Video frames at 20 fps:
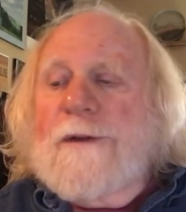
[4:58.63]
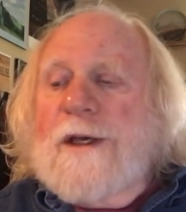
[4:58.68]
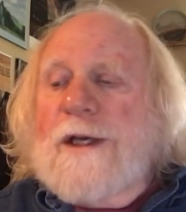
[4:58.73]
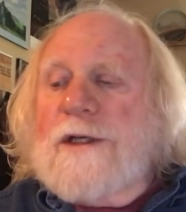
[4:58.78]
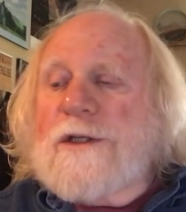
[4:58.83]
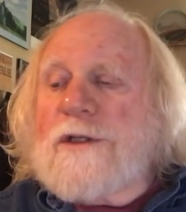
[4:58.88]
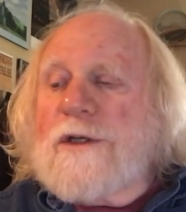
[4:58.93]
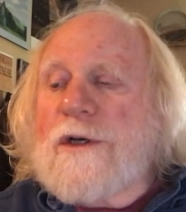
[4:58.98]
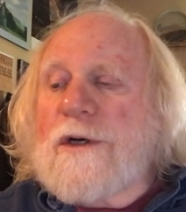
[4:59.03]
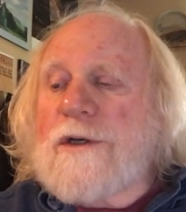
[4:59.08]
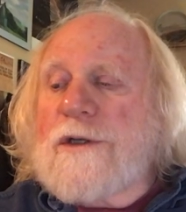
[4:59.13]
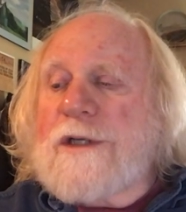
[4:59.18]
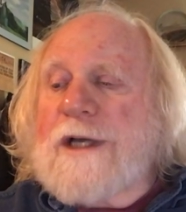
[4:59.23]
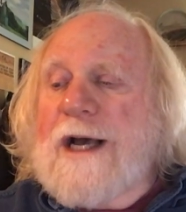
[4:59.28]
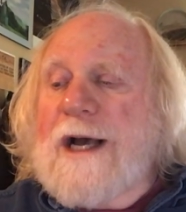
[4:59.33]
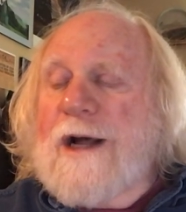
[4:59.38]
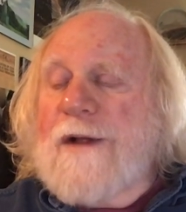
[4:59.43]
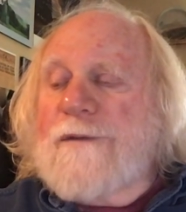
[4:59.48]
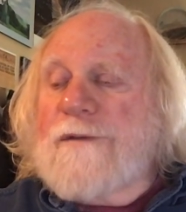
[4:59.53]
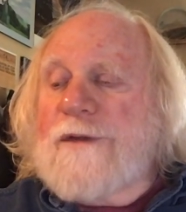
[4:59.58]
it turned
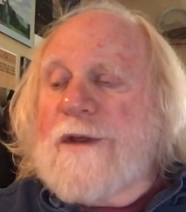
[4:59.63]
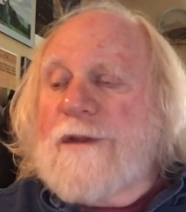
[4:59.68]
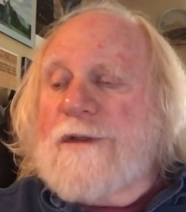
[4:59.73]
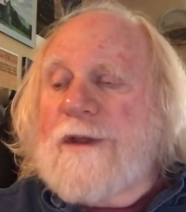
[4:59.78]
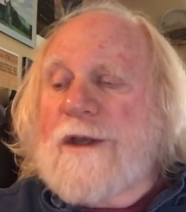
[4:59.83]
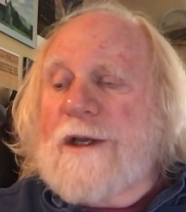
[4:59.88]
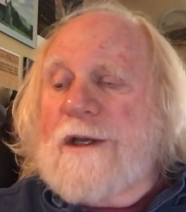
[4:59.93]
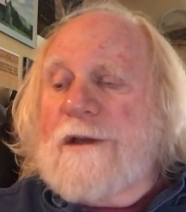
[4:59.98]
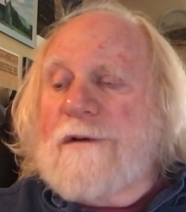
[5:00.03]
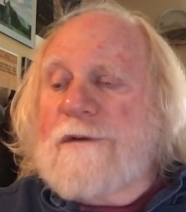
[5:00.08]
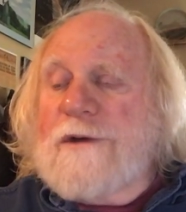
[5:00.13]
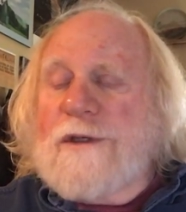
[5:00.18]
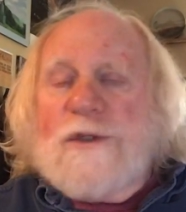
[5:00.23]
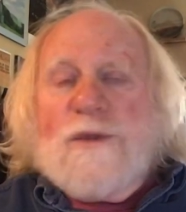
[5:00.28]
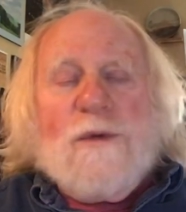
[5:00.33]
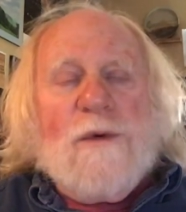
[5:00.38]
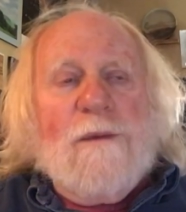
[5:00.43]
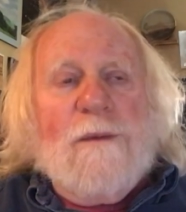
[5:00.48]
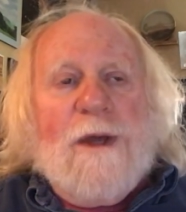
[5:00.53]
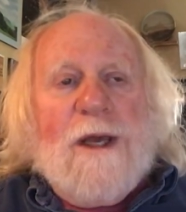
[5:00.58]
out that the
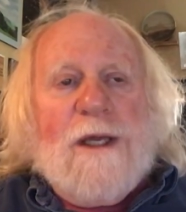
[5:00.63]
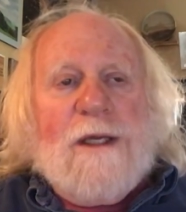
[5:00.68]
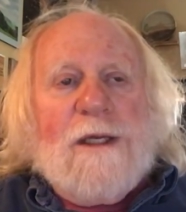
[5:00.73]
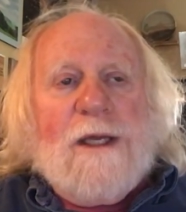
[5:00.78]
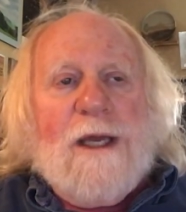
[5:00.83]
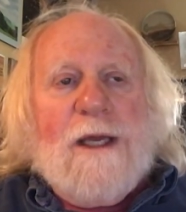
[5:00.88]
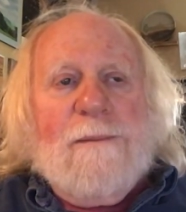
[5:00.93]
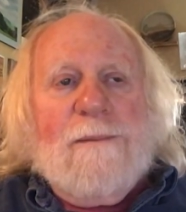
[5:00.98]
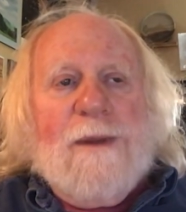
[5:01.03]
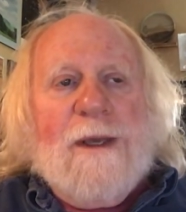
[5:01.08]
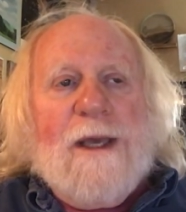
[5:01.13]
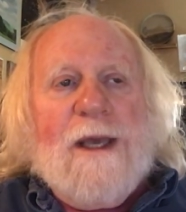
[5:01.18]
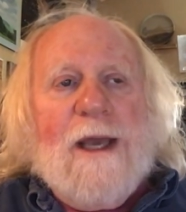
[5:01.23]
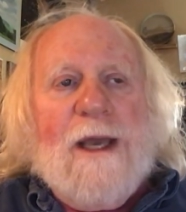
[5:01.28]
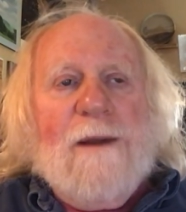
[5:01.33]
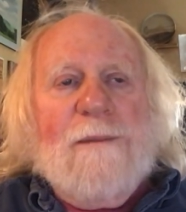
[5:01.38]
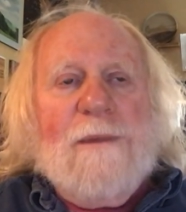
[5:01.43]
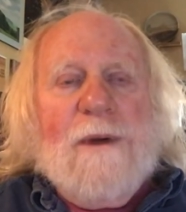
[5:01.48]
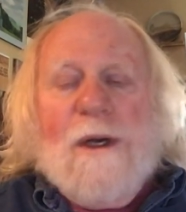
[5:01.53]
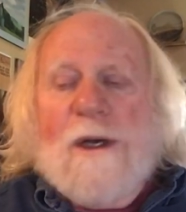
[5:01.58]
individual mandate
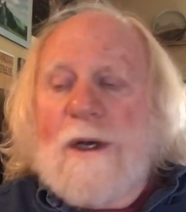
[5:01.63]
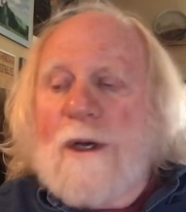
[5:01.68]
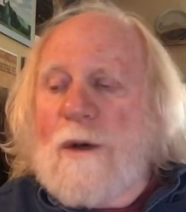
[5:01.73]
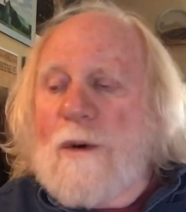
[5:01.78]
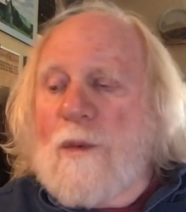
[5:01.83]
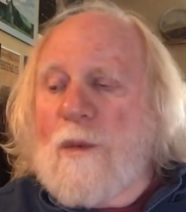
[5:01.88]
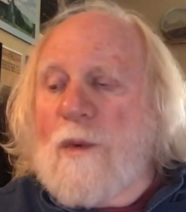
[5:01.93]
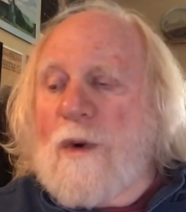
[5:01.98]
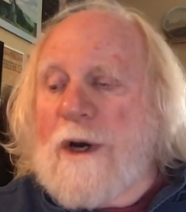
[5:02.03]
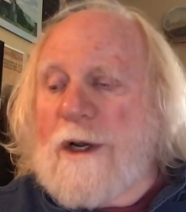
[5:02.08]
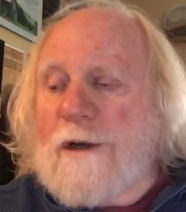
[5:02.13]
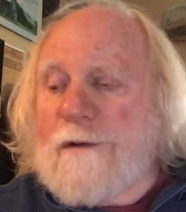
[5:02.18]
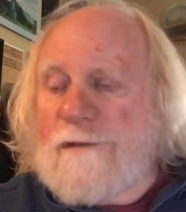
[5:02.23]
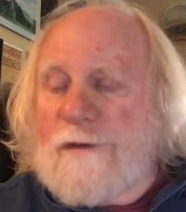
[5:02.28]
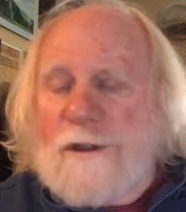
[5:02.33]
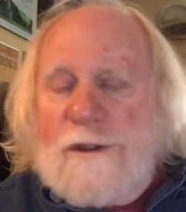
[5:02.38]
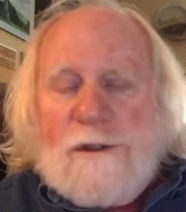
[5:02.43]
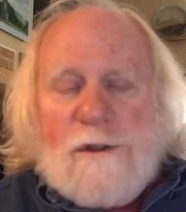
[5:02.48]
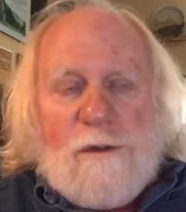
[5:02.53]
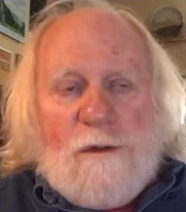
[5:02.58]
became one of
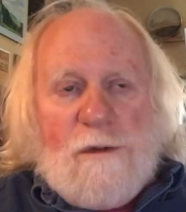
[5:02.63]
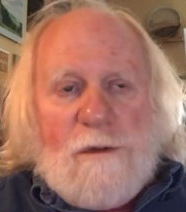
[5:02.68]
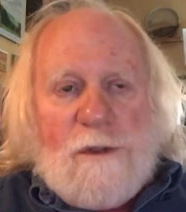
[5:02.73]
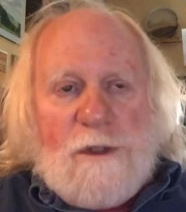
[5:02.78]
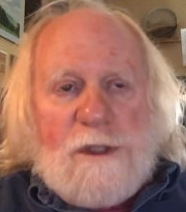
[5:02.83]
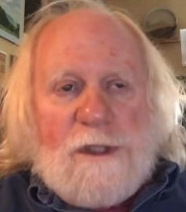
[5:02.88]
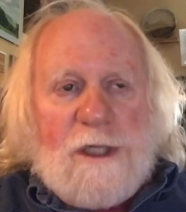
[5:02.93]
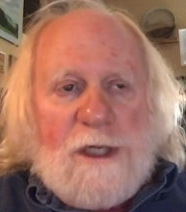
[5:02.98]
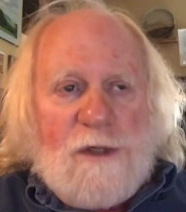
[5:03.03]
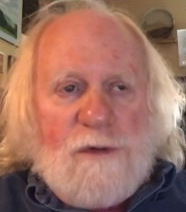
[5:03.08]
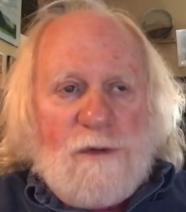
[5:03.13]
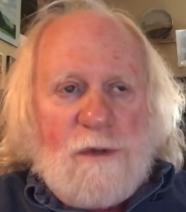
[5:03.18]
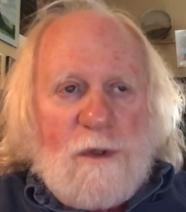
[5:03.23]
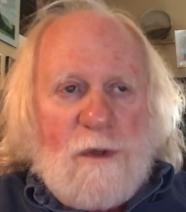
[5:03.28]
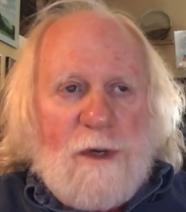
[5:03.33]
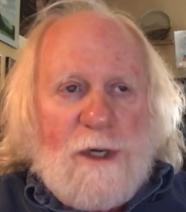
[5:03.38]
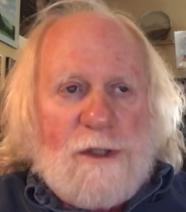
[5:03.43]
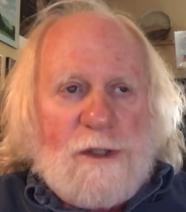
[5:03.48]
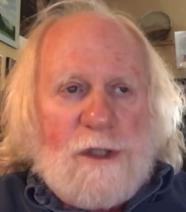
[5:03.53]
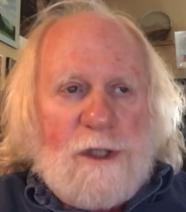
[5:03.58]
the two central
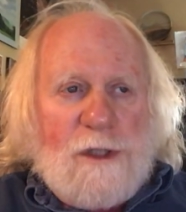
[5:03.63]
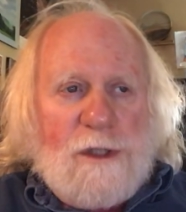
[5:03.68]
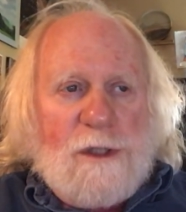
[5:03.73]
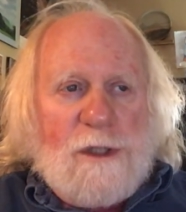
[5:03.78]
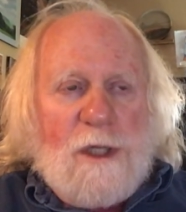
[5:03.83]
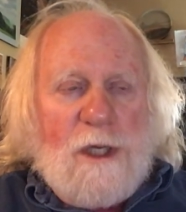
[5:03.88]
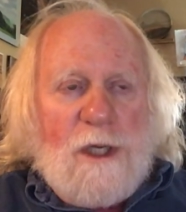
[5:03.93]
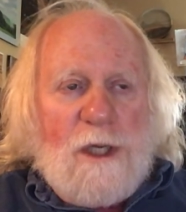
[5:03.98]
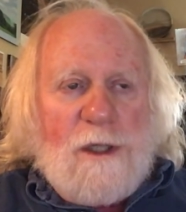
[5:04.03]
questions